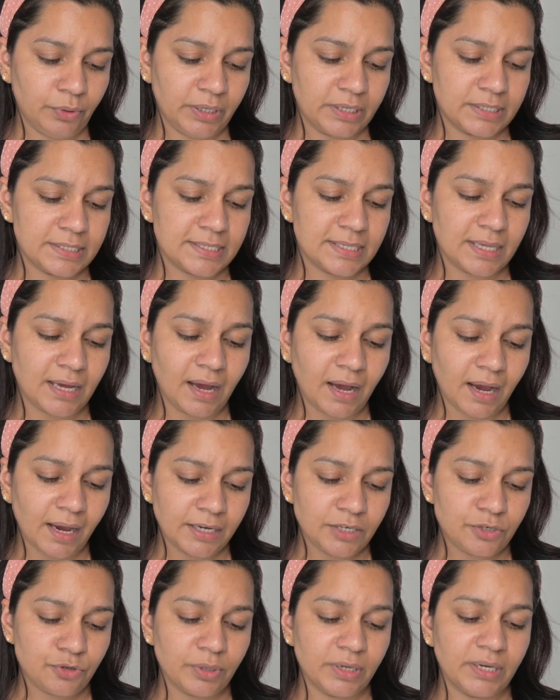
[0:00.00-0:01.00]
It is the
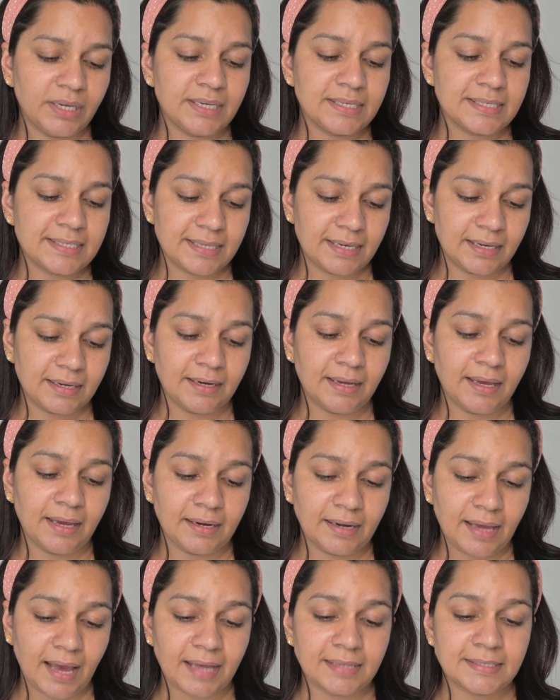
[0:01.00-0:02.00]
Hydrating Skin
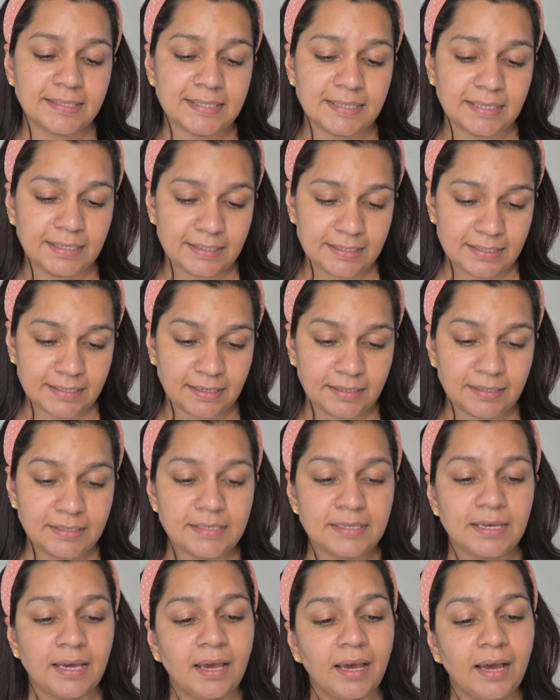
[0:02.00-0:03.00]
Enhancing
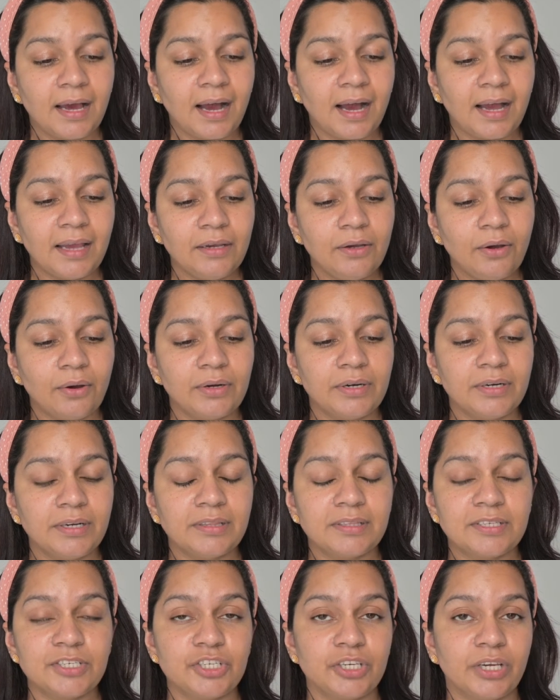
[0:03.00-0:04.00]
Tint. I got it
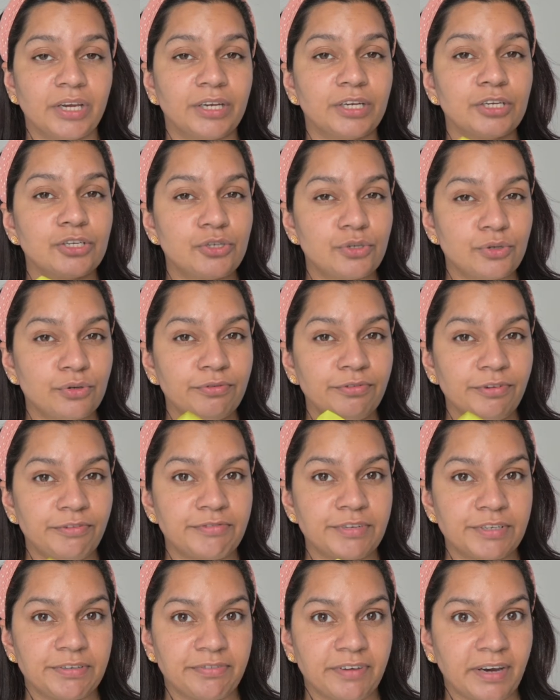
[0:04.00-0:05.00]
in the shade
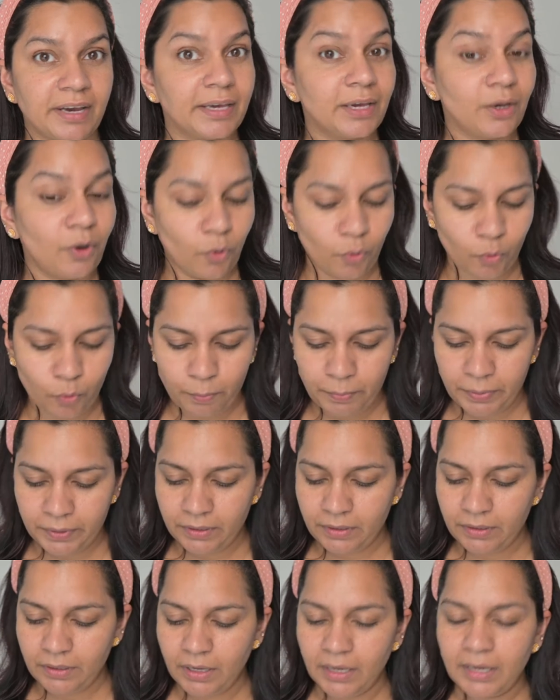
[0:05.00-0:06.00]
255
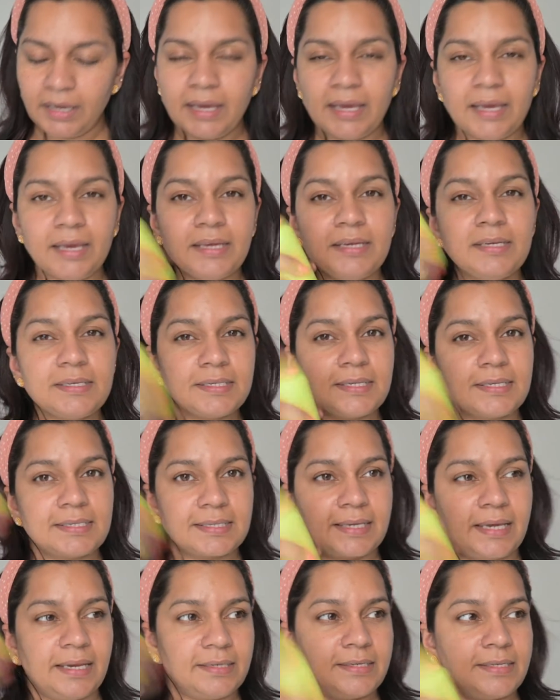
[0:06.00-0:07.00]
Open. It is a
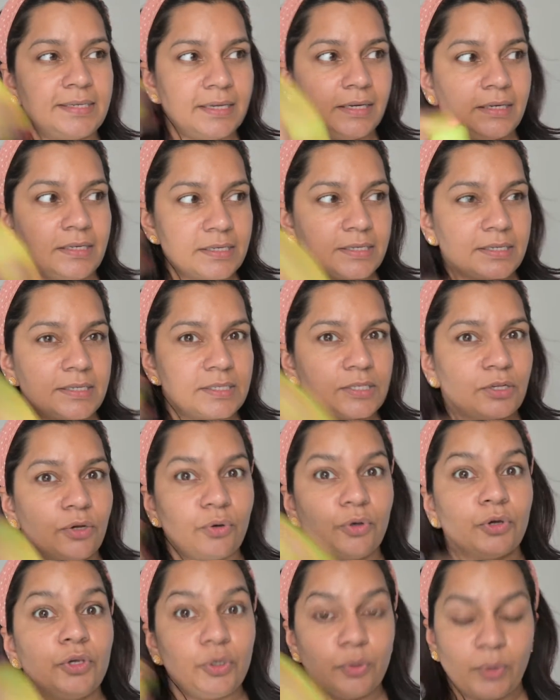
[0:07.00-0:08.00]
skin tint,
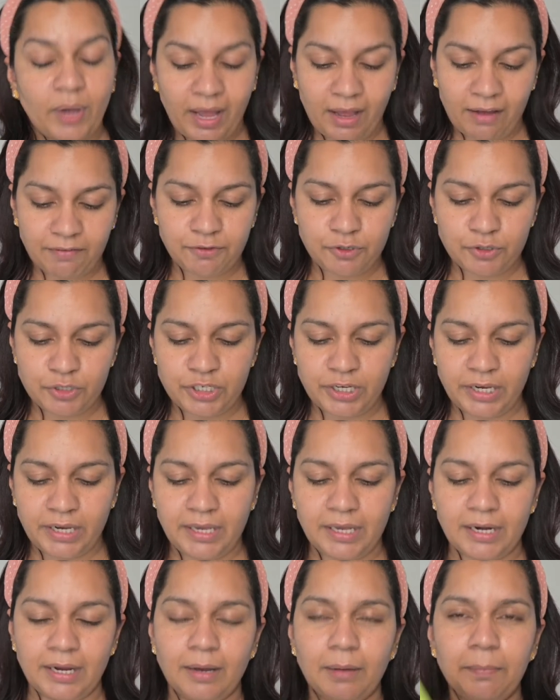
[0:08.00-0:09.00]
so you have to shake
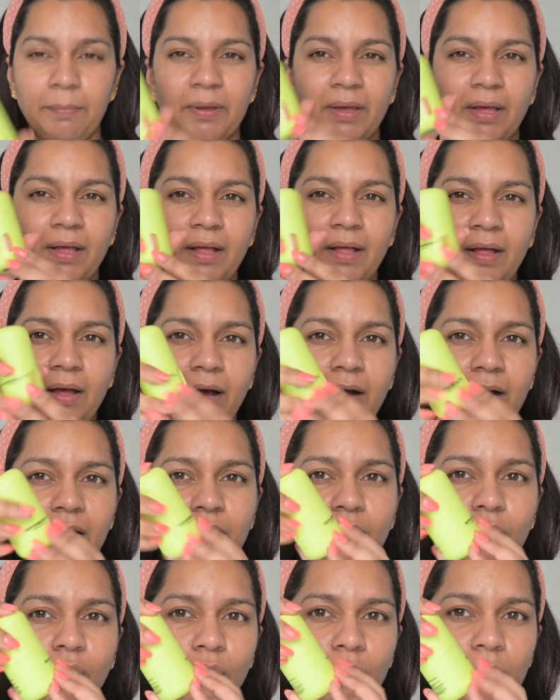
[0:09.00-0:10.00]
it up.
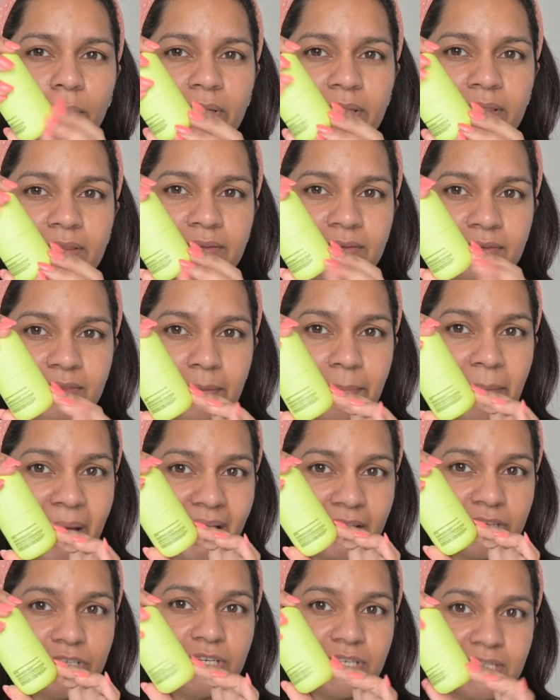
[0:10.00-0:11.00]
Along with the
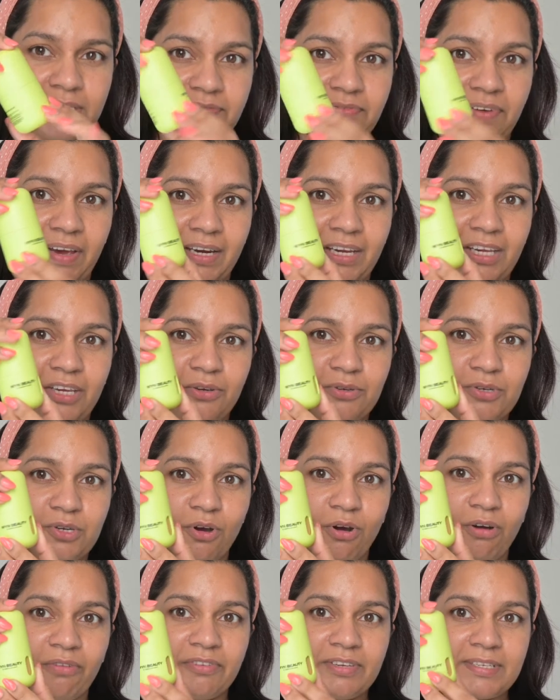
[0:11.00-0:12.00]
packaging is very cute,
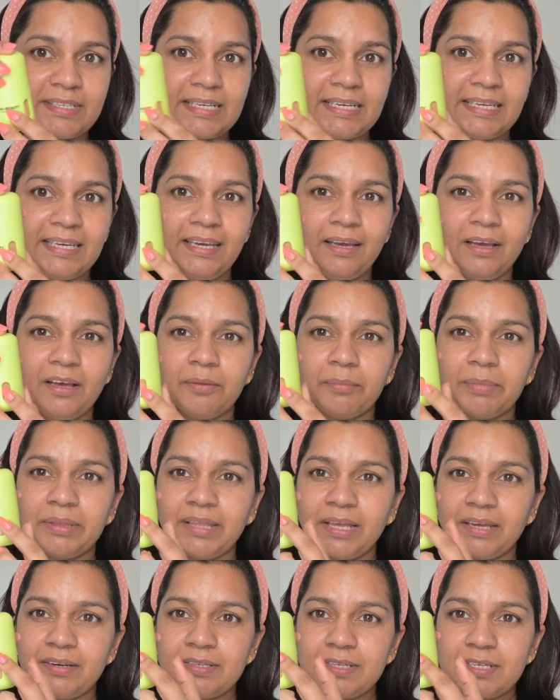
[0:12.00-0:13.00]
obviously, but
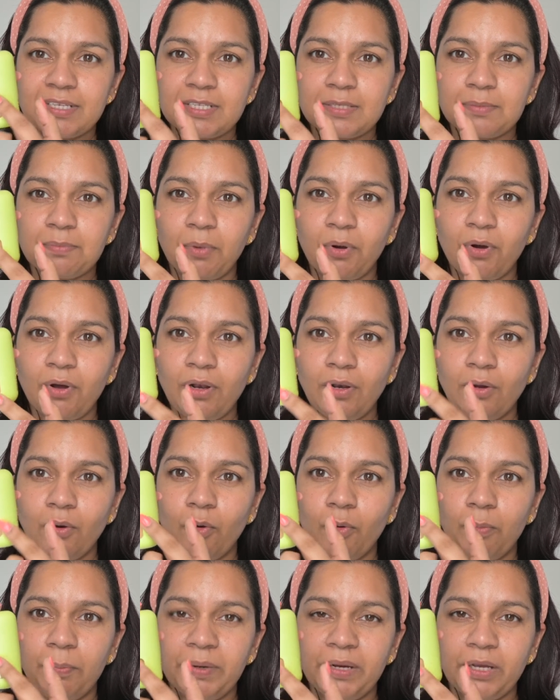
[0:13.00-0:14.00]
there is a small
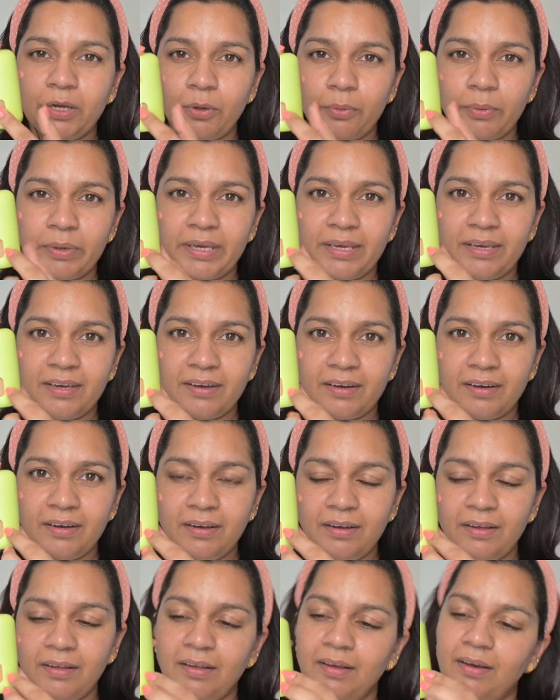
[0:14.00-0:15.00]
opening over here,
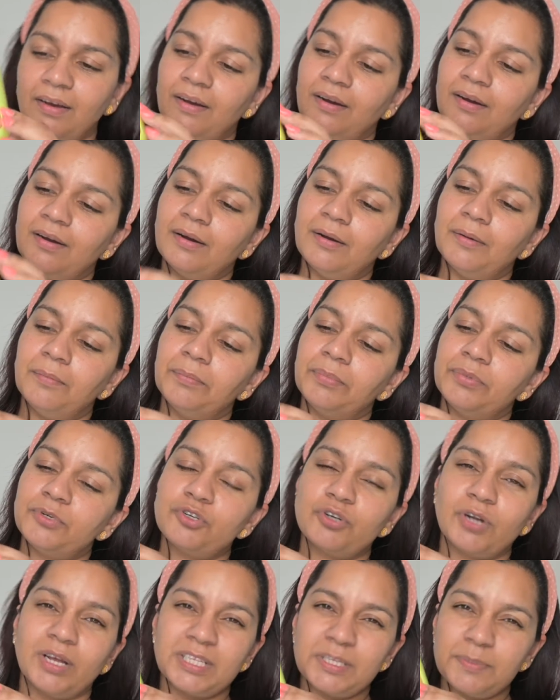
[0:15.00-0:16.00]

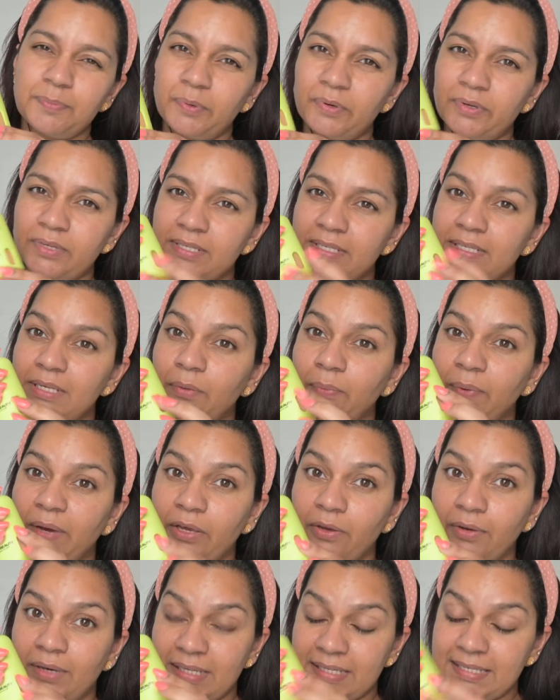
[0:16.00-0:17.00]
transparency, where
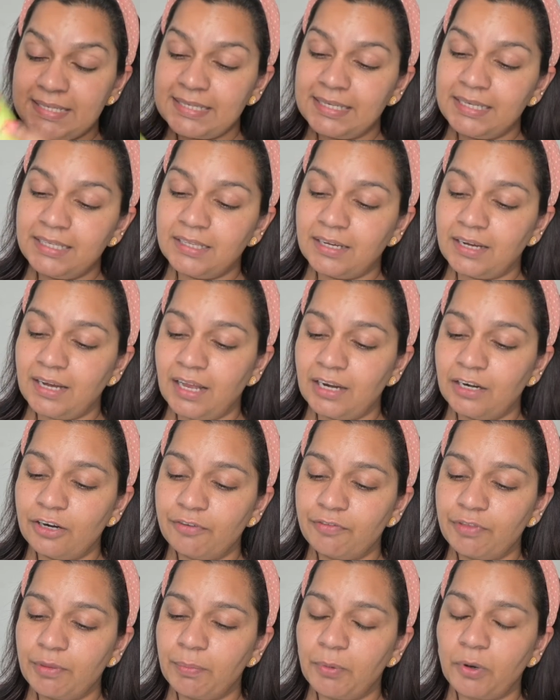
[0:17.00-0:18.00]
you can see the color
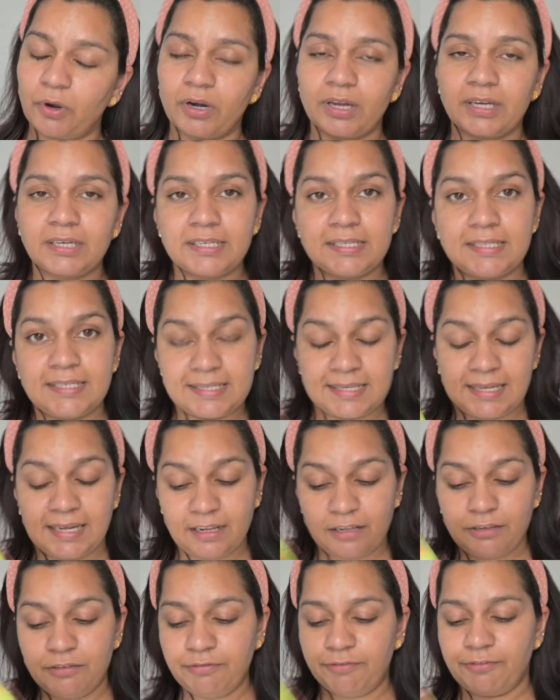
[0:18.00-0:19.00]
of the product
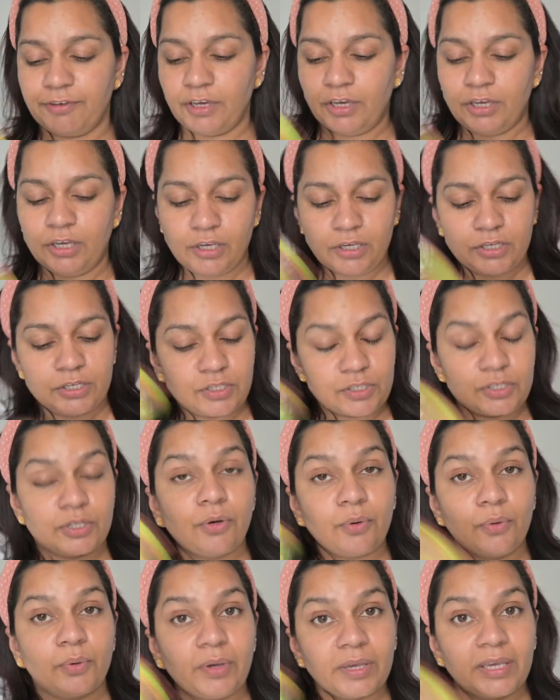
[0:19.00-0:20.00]
itself.
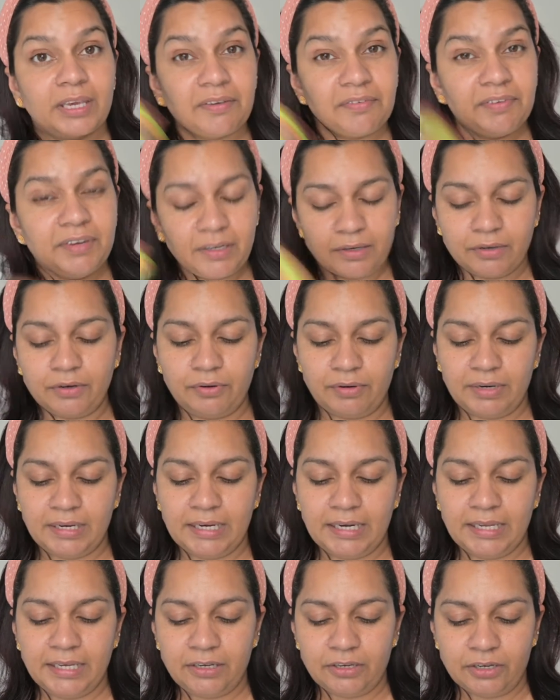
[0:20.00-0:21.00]
So give it a
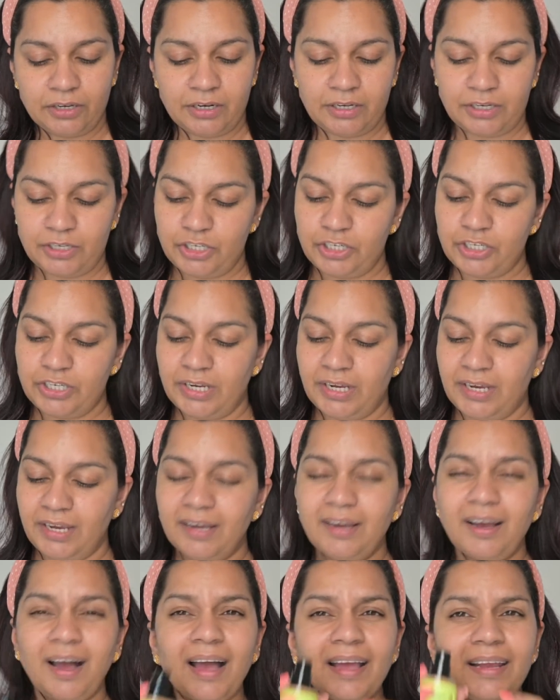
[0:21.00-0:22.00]
really good
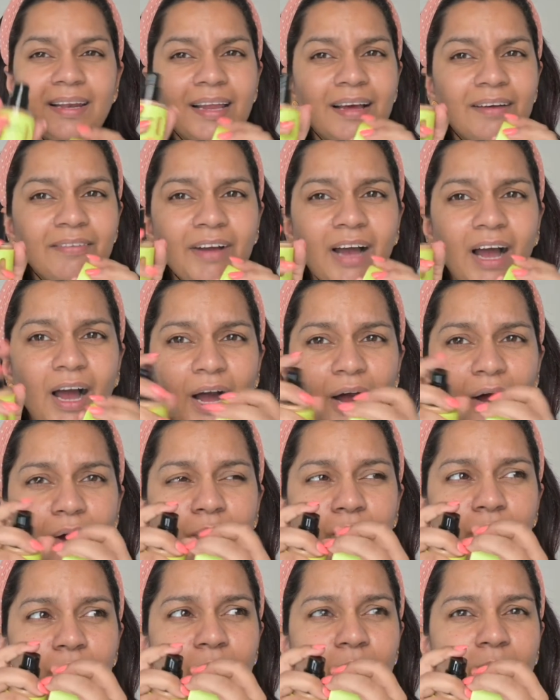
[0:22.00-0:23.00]
shake. I love
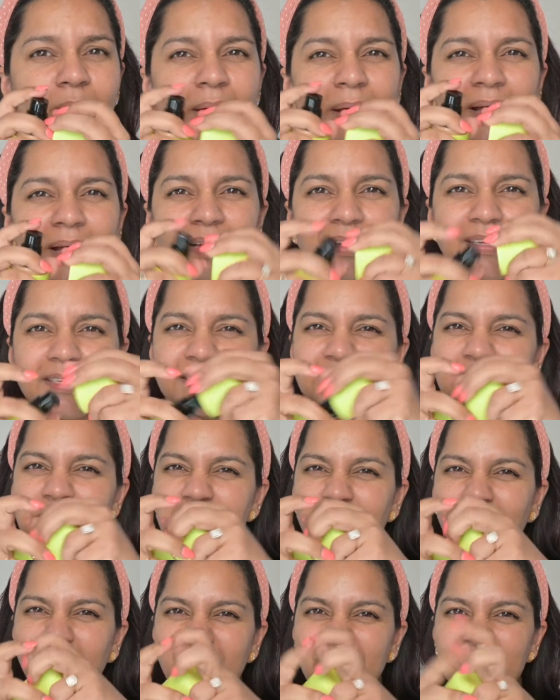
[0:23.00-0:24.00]
how
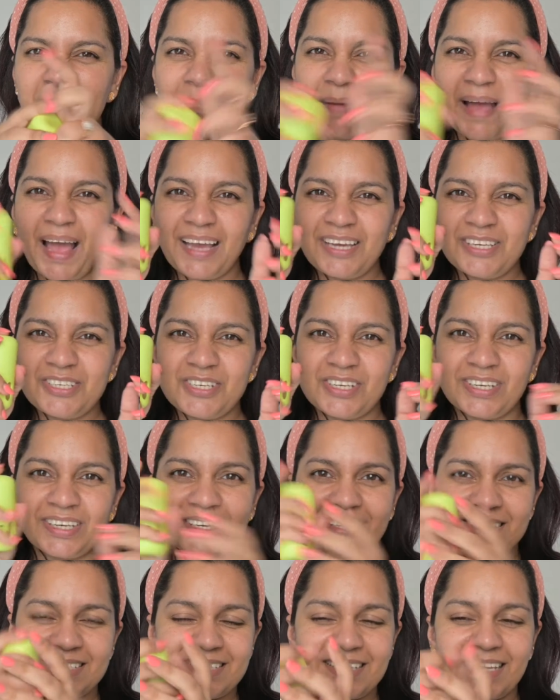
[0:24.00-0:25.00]
small the packaging
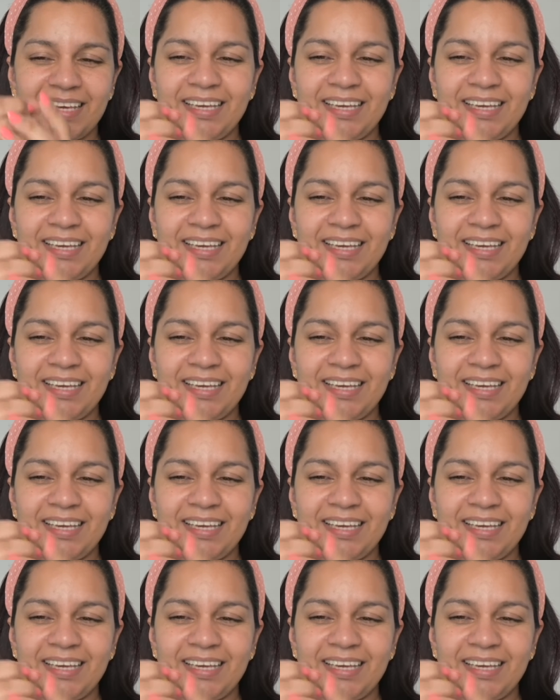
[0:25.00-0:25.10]
is.